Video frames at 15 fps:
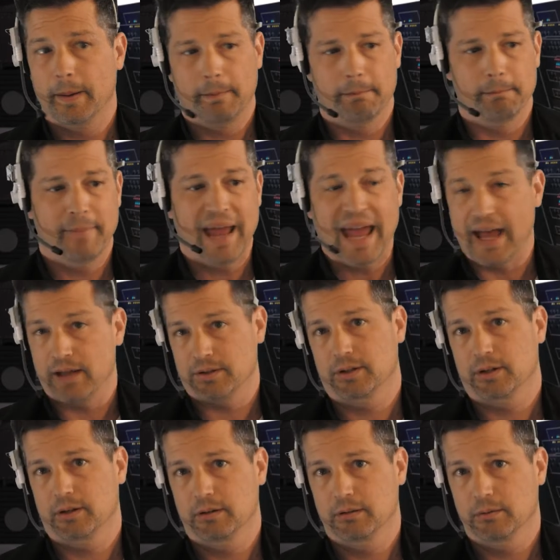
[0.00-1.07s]

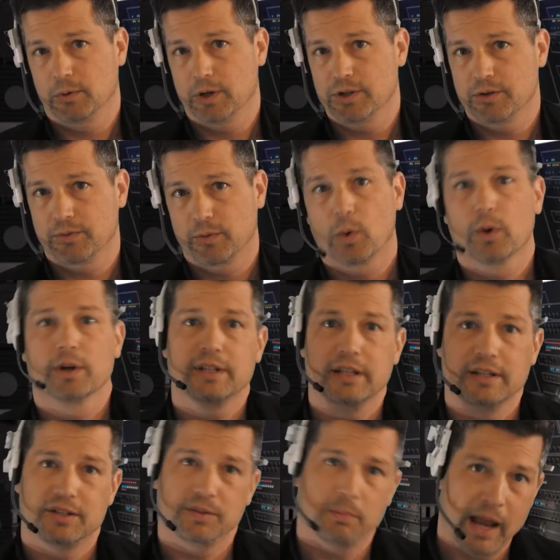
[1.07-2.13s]
mask, which of course
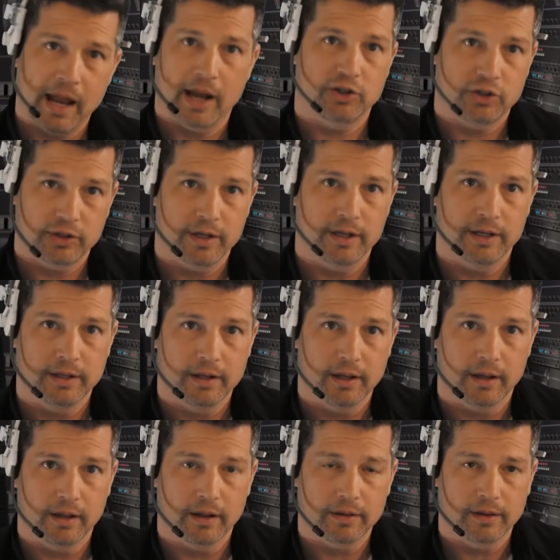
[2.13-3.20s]
he smashed in
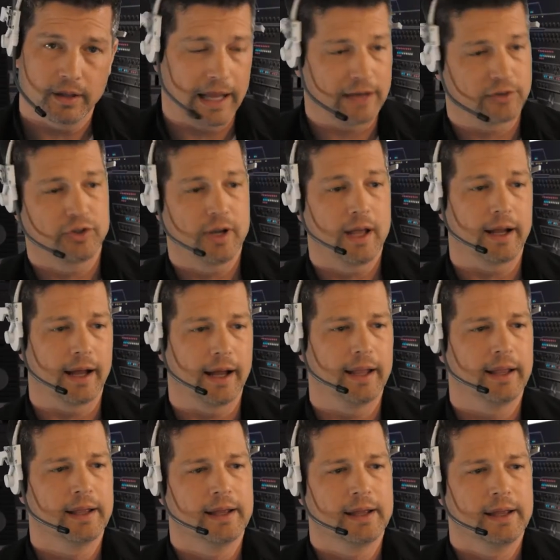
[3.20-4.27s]
The Last
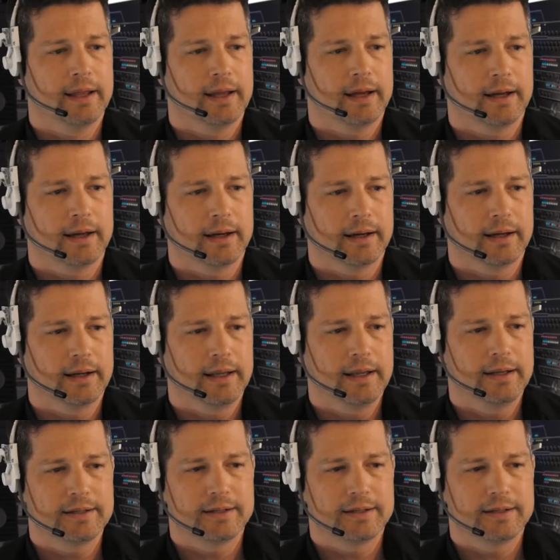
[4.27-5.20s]
Jedi. It is